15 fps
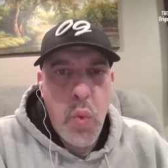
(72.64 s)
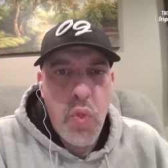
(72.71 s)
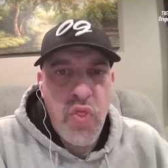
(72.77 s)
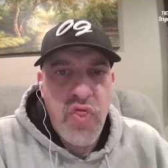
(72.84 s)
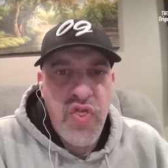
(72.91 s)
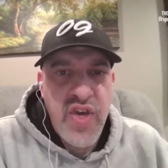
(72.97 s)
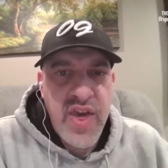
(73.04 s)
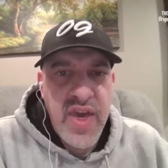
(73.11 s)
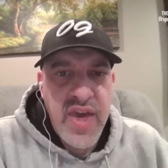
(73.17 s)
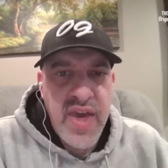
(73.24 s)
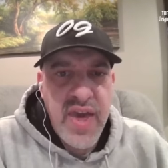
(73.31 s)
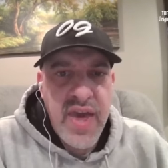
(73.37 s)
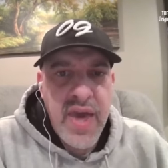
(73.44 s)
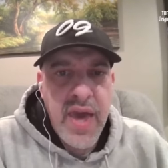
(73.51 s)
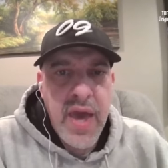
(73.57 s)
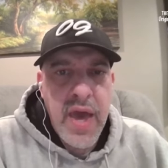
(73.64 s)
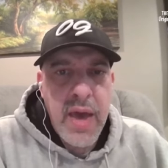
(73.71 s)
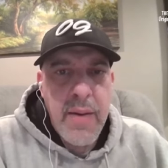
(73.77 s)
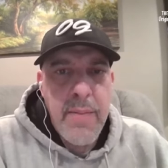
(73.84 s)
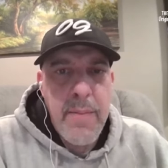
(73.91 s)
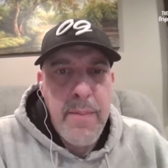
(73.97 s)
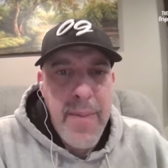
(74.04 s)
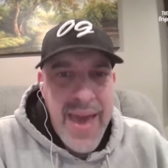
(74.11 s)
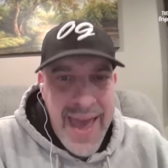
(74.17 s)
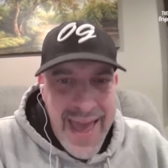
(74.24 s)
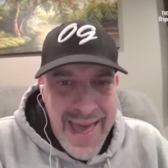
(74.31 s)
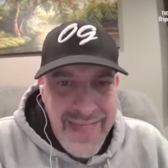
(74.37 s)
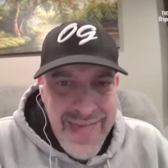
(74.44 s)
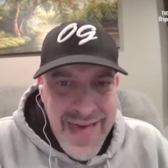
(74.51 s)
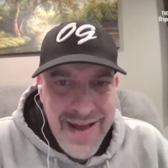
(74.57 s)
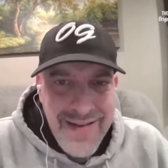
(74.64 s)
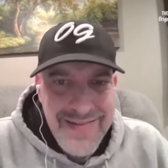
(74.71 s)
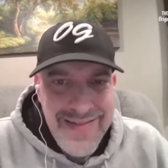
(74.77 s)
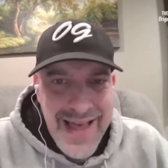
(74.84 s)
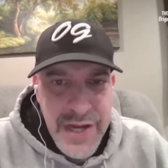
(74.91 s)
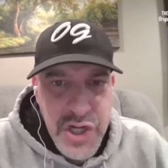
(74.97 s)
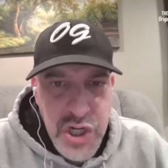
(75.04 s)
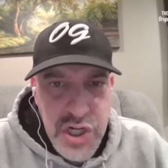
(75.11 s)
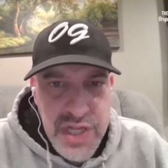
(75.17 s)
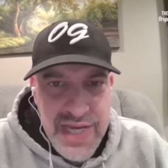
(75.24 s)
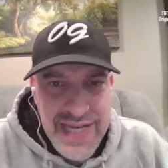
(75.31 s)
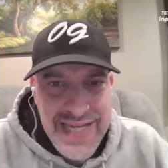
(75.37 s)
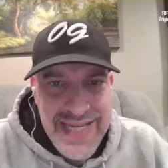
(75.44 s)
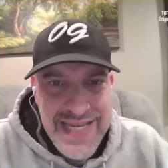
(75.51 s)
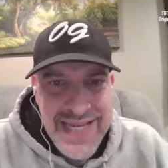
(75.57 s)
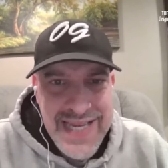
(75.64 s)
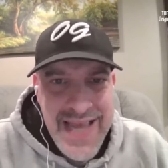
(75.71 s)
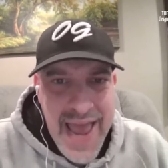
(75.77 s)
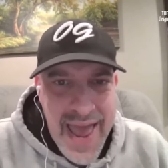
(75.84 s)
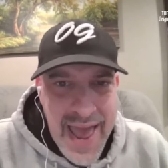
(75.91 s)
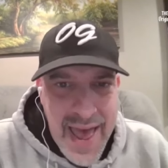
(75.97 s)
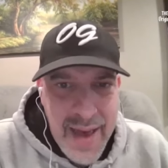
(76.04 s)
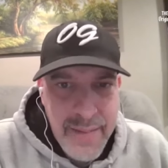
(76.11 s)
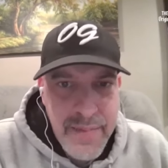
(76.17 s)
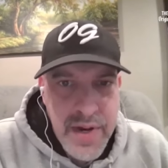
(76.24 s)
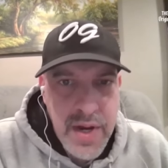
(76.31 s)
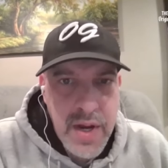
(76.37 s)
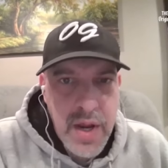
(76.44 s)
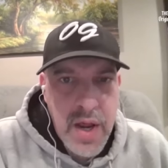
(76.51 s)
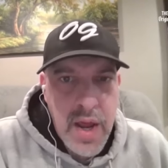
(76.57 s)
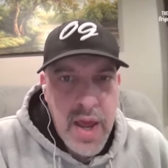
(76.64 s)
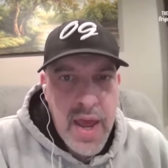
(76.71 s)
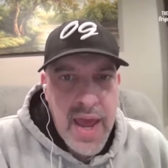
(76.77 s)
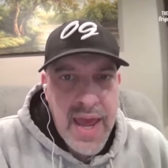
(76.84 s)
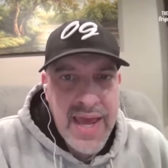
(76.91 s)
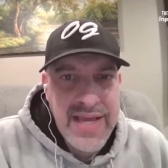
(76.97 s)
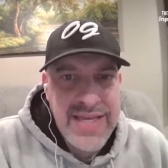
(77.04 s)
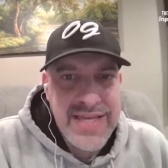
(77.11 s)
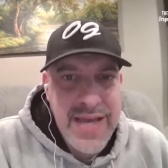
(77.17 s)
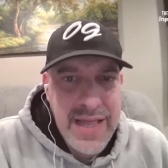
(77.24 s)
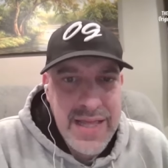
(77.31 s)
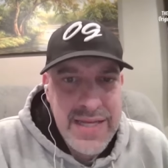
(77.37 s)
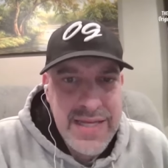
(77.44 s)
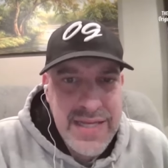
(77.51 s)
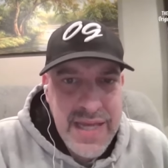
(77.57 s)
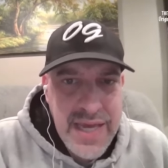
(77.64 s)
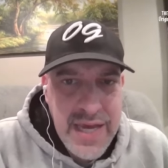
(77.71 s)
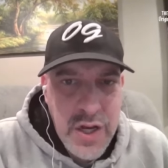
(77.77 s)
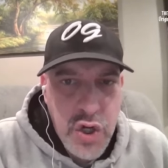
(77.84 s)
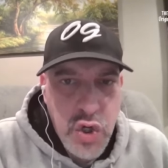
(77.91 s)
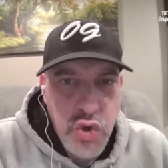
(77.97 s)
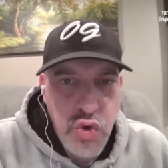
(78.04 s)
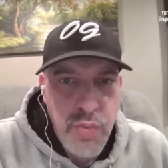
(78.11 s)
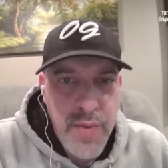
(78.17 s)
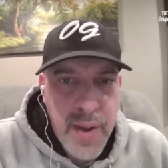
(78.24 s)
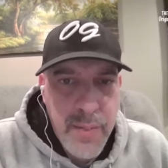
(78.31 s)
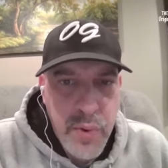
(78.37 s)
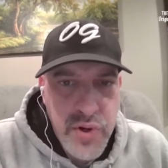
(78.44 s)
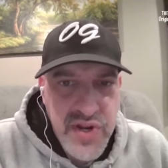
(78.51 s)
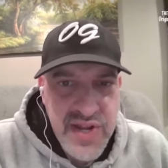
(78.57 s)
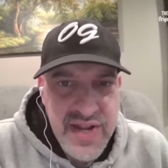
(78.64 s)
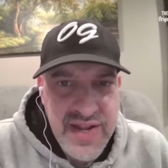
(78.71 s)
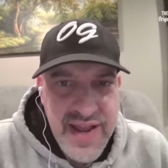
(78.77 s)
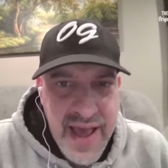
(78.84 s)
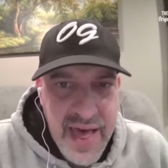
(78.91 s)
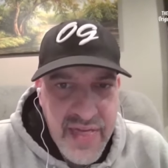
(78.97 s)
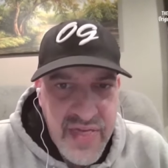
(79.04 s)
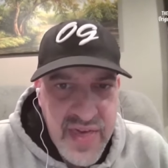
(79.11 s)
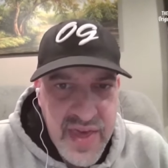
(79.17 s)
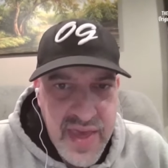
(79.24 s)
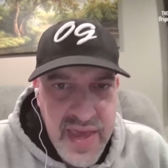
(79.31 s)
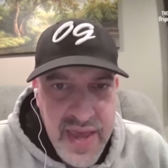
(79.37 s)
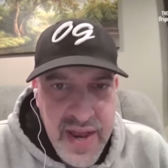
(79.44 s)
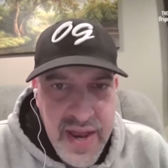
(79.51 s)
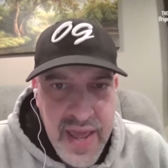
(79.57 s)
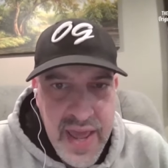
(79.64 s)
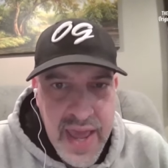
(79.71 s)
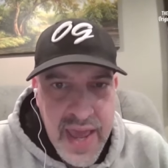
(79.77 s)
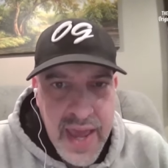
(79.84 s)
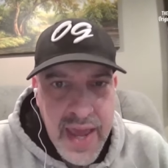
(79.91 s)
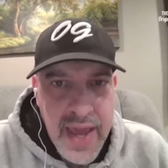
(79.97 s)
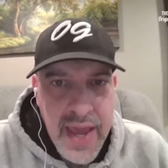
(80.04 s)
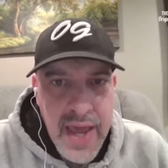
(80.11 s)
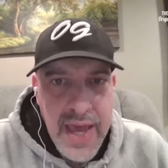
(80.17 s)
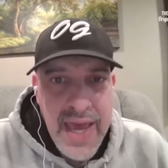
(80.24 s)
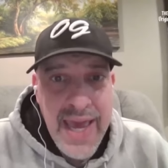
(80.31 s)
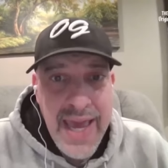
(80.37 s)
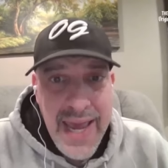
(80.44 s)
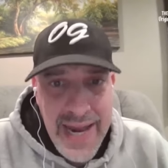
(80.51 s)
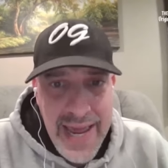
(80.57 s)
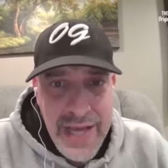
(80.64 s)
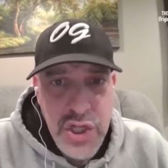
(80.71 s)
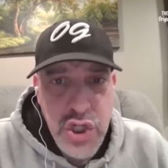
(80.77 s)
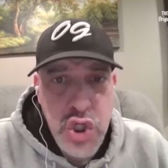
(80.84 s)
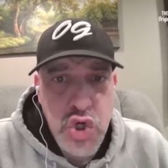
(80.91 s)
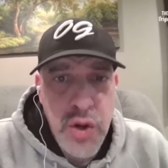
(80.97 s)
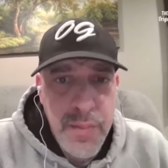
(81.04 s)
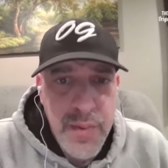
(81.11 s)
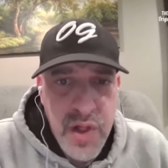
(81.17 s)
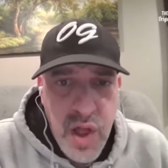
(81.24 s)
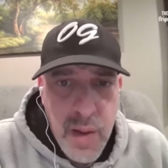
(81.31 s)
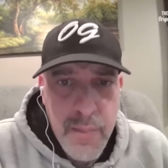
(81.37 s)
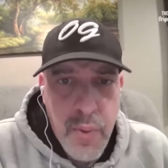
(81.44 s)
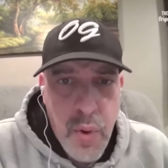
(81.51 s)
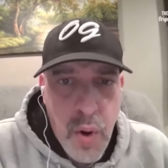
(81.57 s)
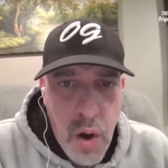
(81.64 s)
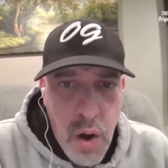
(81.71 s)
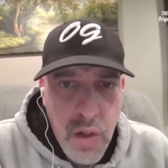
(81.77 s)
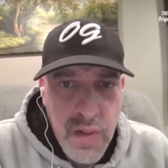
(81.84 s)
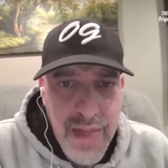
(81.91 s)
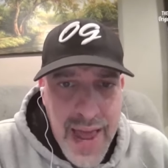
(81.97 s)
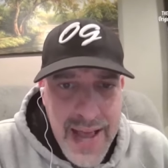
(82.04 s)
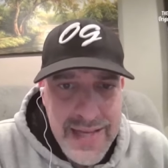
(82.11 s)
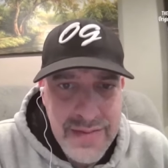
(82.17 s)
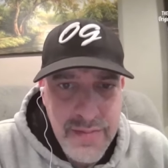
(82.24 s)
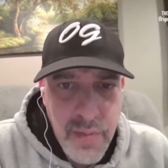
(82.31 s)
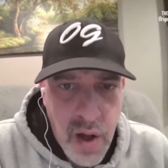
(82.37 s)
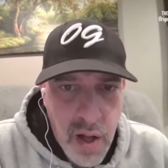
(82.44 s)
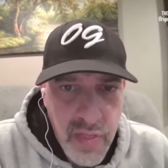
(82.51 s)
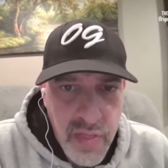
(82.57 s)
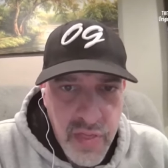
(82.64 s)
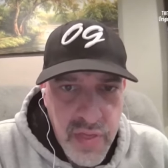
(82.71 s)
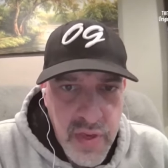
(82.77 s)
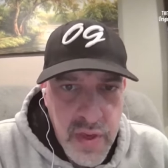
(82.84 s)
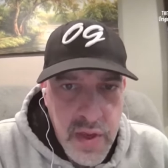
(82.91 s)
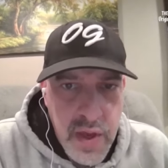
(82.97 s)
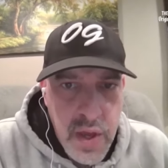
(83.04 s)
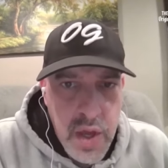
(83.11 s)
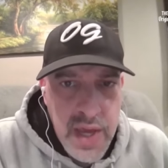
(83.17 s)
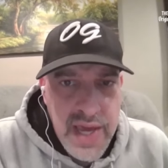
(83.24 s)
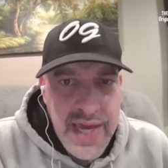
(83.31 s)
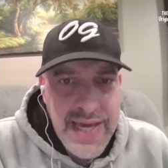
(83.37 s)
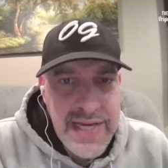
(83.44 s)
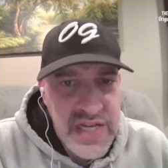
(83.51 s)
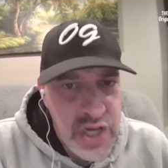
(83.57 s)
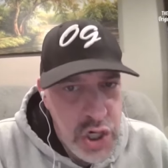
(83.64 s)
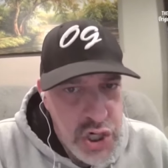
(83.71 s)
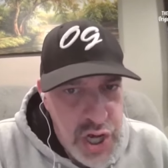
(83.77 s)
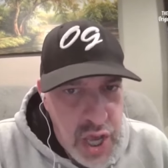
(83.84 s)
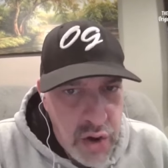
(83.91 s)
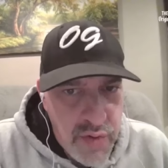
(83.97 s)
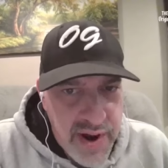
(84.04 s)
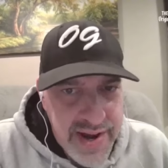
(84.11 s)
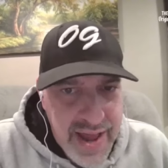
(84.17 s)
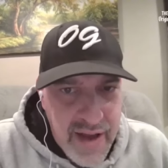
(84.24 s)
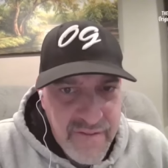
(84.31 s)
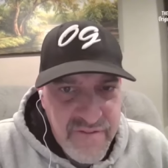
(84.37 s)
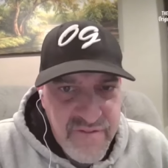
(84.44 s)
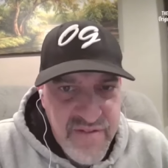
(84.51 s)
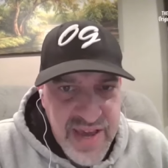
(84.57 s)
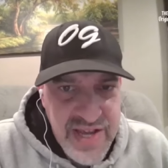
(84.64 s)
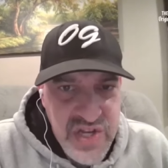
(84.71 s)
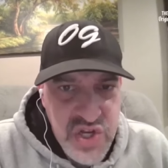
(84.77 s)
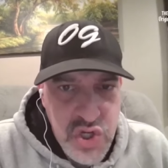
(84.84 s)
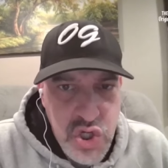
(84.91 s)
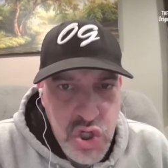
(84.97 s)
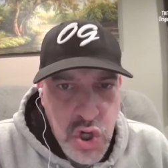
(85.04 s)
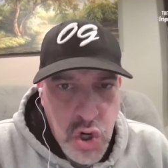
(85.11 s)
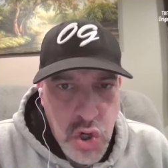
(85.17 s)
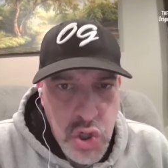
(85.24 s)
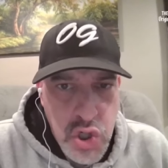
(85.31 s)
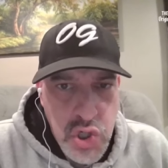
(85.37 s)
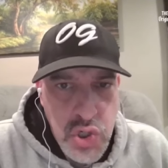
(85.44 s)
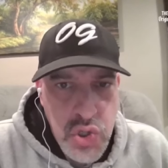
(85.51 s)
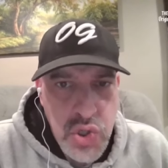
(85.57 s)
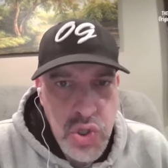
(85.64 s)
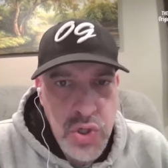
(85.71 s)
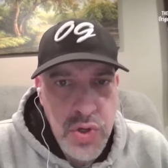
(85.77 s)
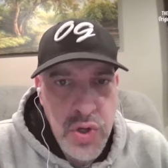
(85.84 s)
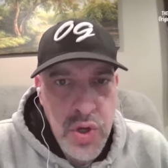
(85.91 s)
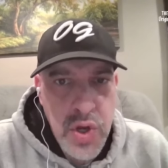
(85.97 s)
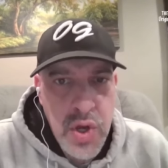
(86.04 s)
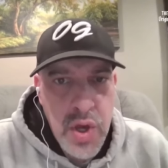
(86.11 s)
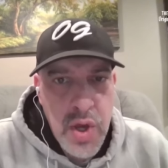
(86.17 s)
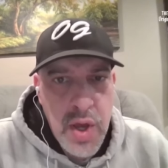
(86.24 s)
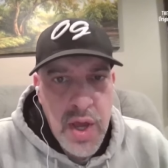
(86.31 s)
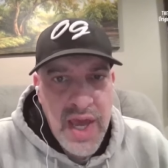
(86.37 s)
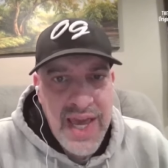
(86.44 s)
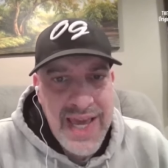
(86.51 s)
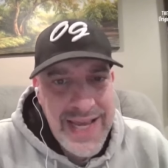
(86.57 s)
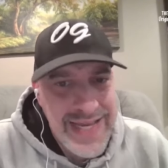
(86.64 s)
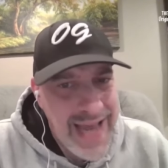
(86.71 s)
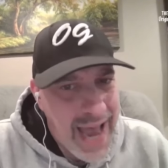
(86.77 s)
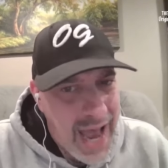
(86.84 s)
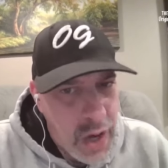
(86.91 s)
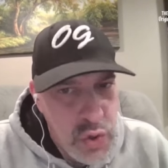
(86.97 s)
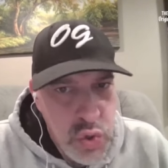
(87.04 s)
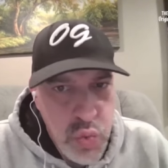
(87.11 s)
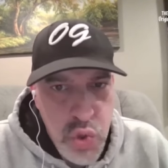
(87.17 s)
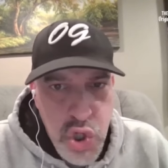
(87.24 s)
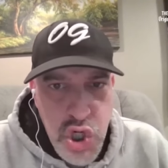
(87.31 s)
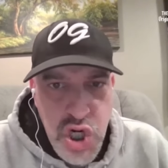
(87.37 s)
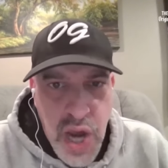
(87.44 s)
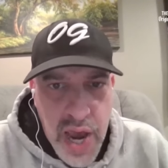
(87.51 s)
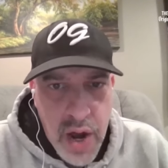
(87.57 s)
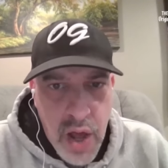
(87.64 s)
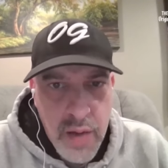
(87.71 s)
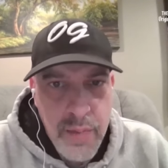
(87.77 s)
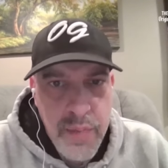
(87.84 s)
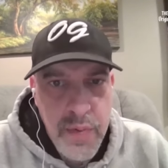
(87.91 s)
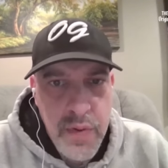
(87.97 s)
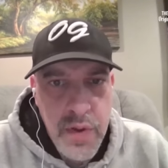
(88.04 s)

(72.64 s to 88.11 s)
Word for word: the man that allegedly stabbed a Celestine crew member to death at in a strip club brawl last month, he's in jail right now facing charges. His house was shot up